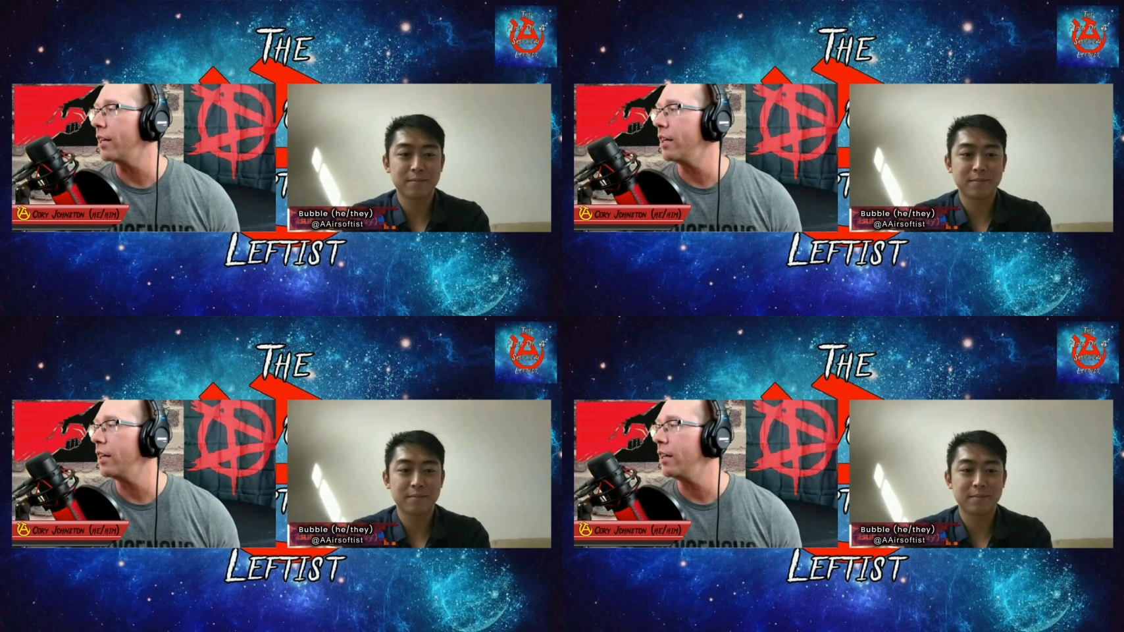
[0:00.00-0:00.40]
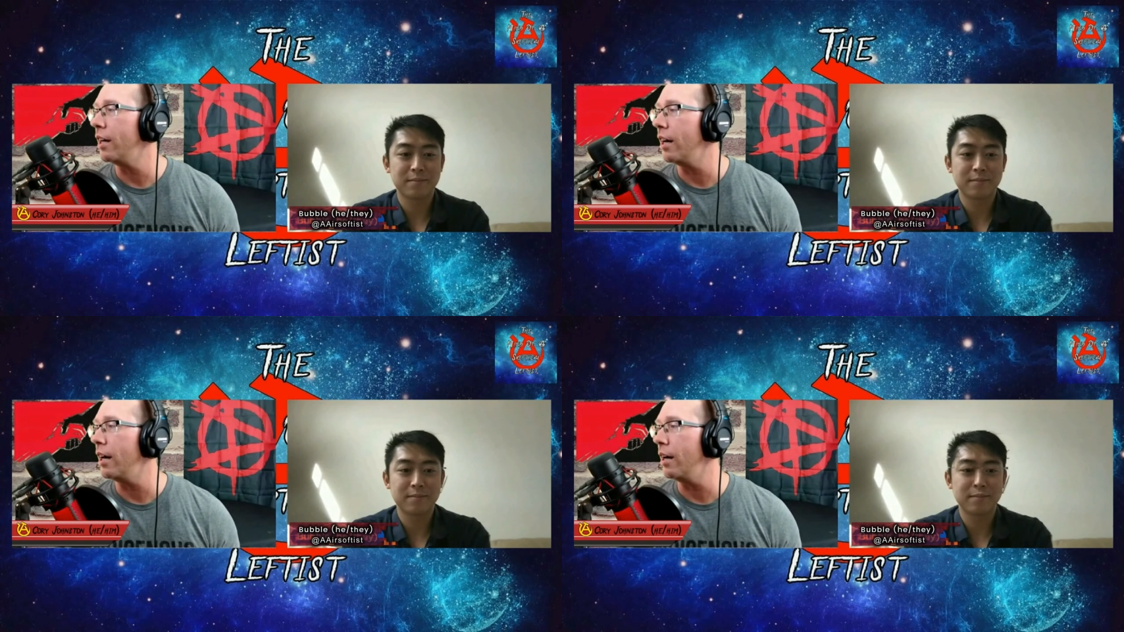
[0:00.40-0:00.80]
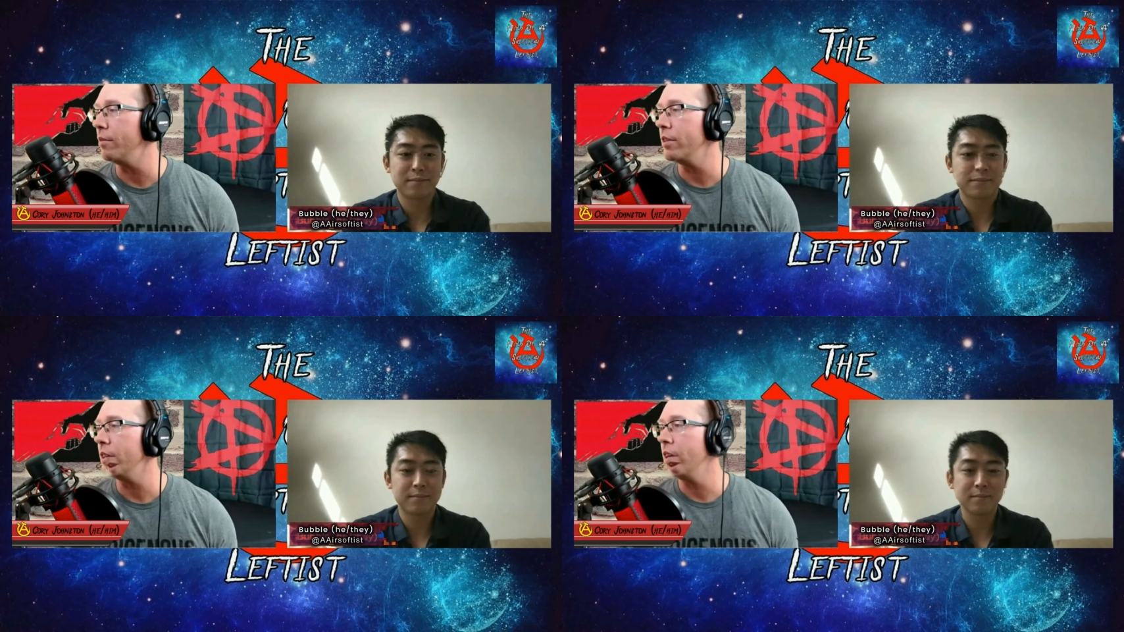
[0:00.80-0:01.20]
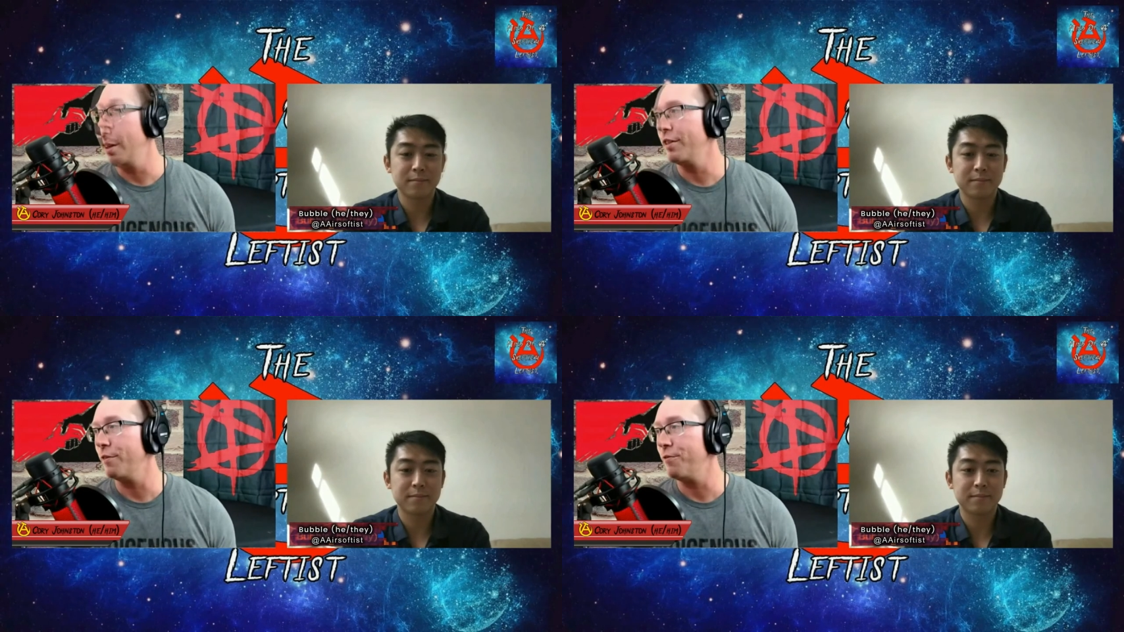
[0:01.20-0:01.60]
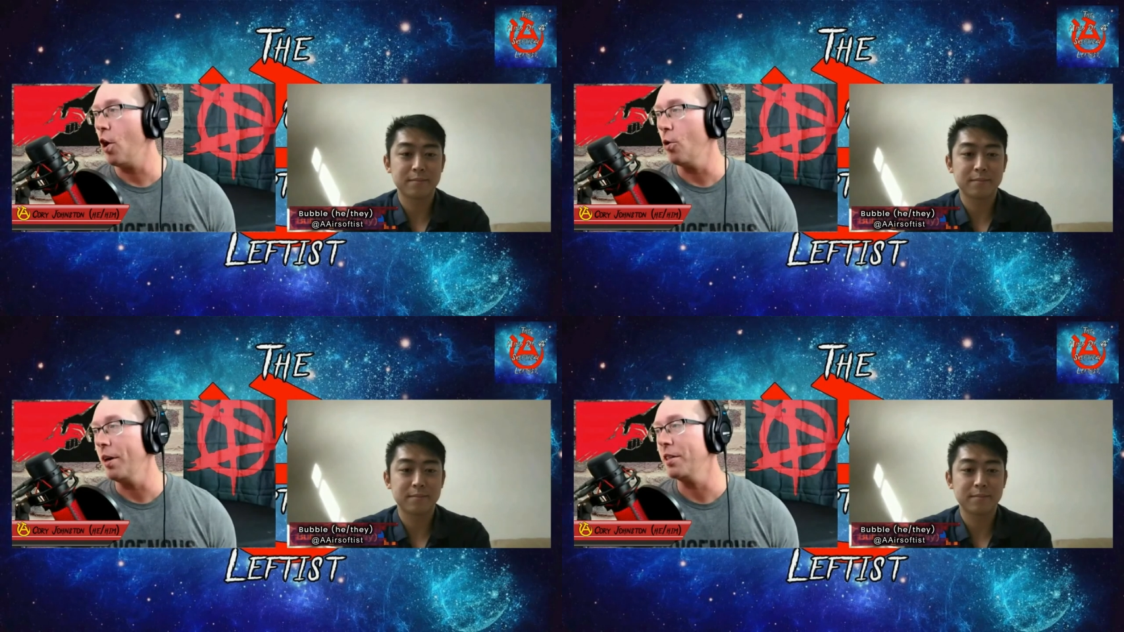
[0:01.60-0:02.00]
Speaker 1: got uh, the
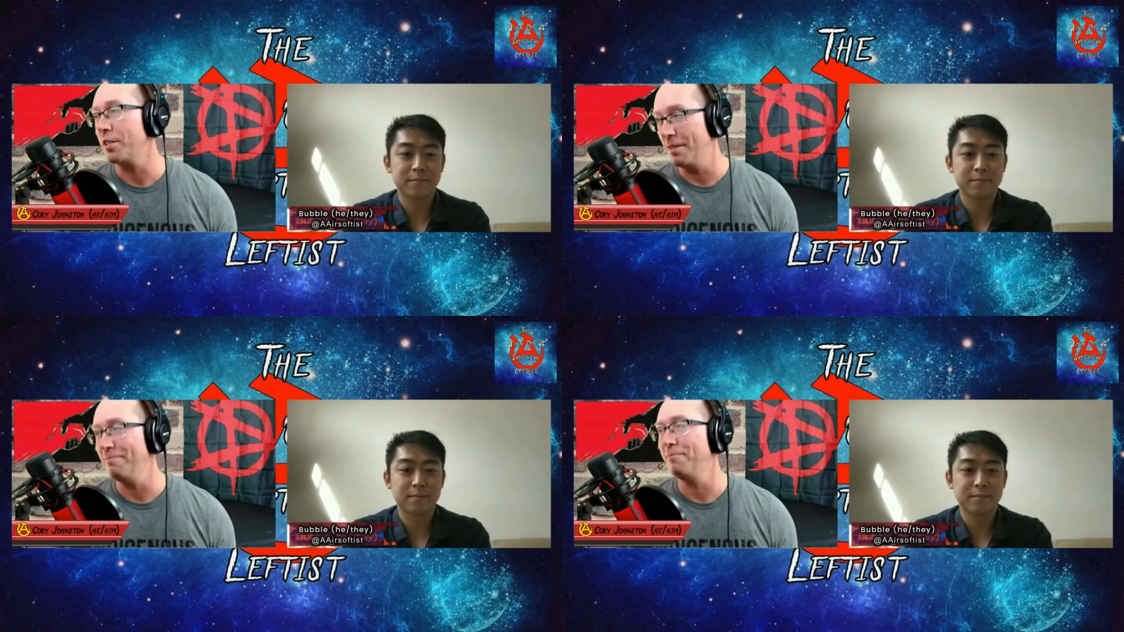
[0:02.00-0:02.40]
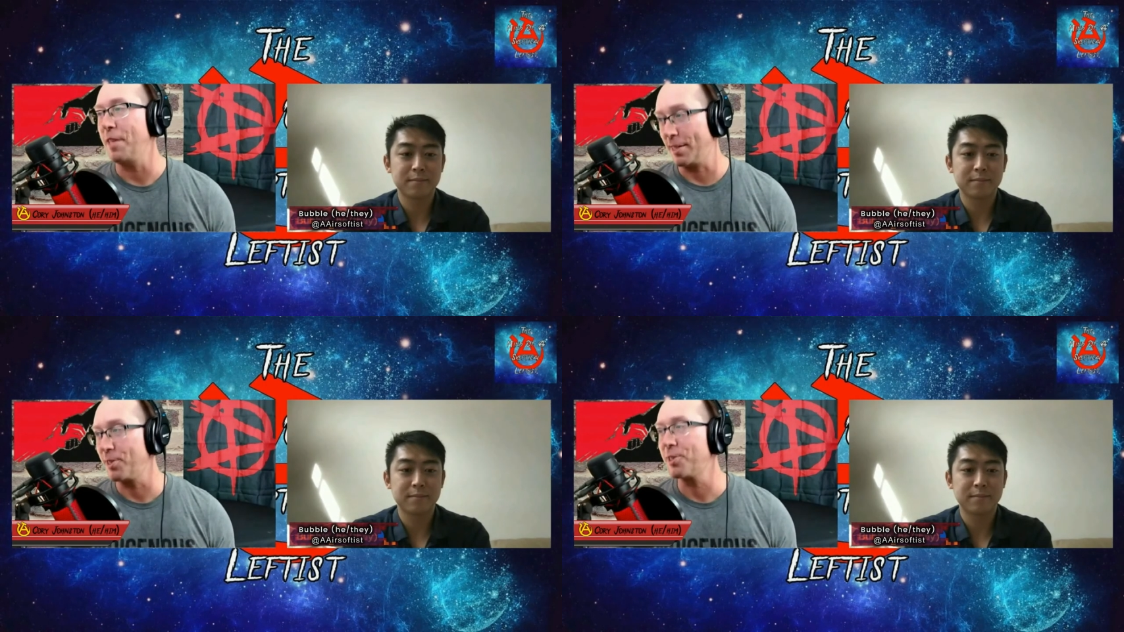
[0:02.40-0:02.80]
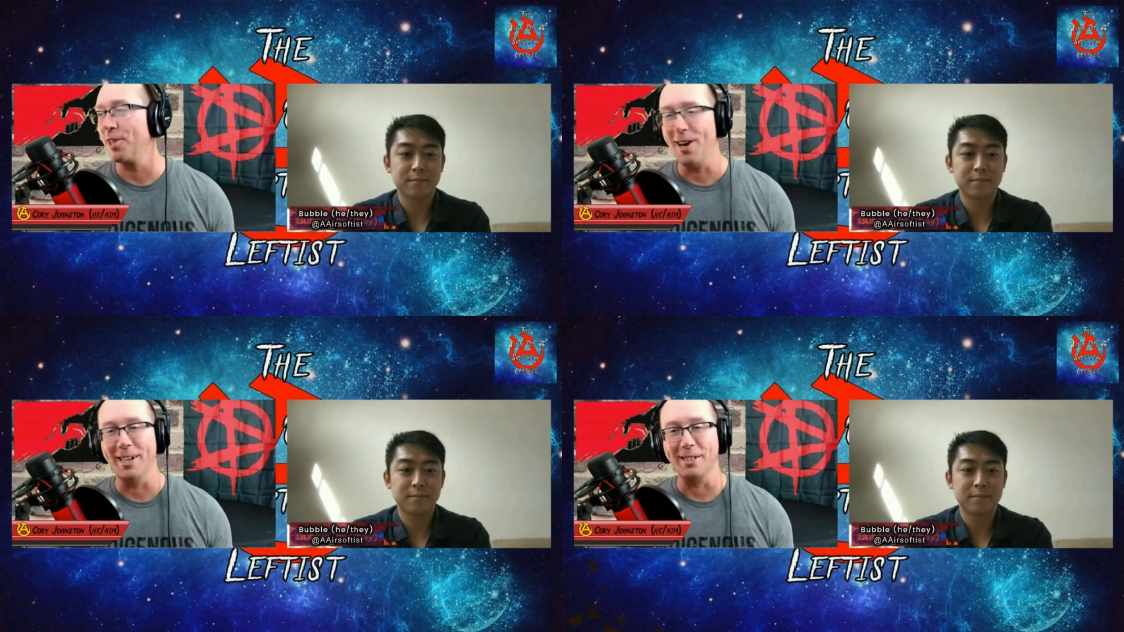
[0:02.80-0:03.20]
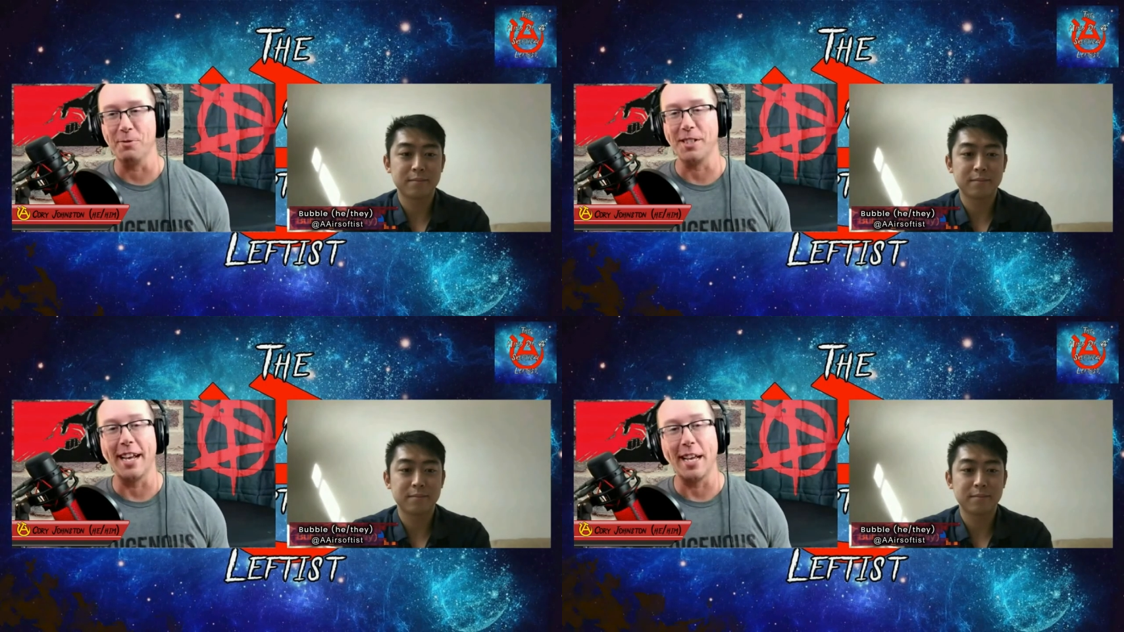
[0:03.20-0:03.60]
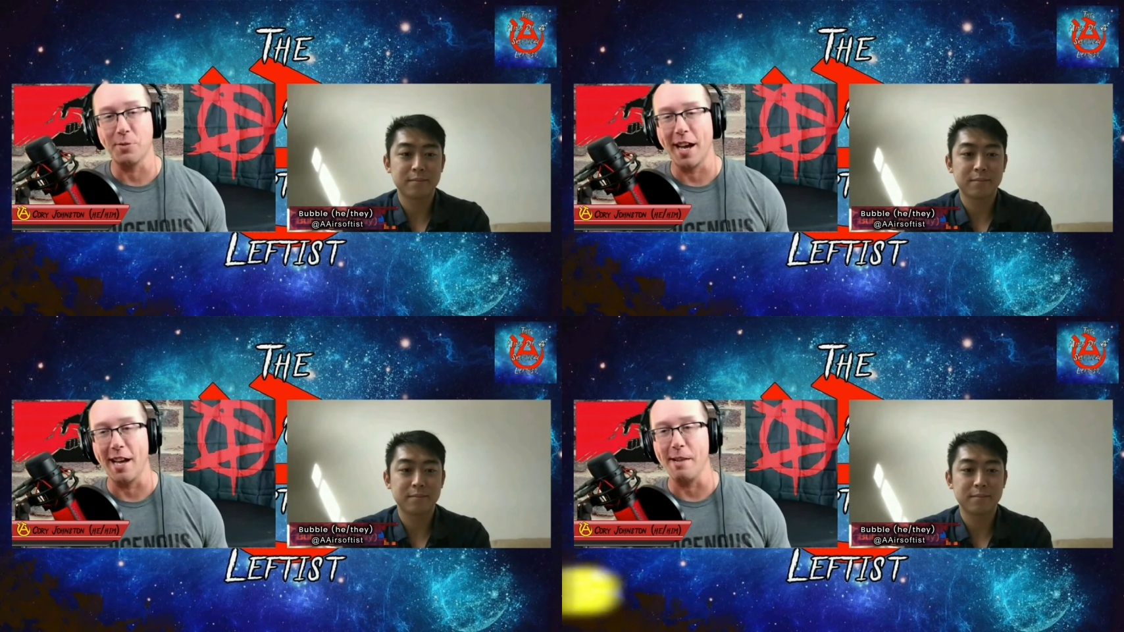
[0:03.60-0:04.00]
foe is Texas laws, which I
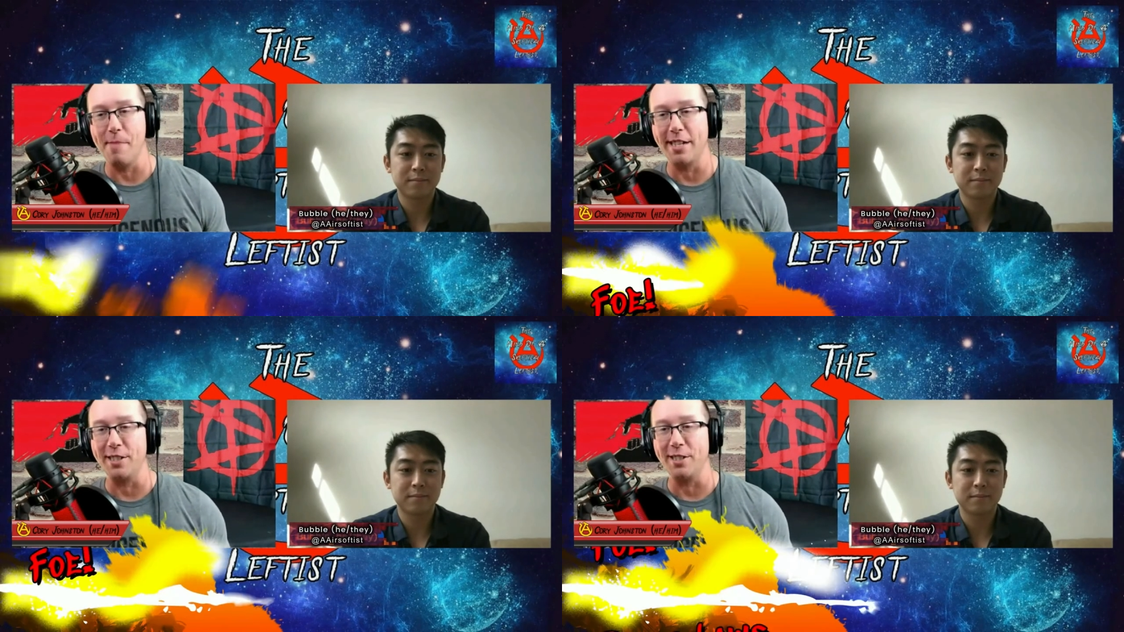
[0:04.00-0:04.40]
guess we kind of